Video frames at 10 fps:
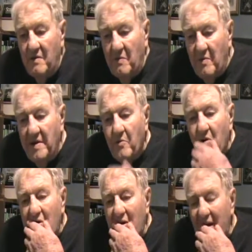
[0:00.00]
We
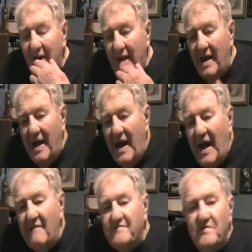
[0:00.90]
were,
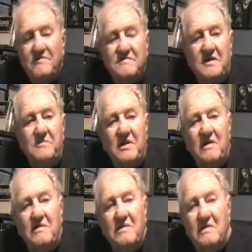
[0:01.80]
after some of
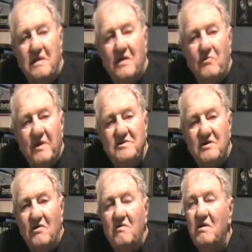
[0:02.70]
the
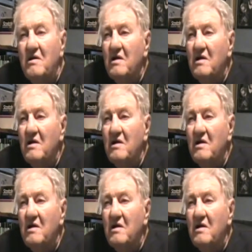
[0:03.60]
original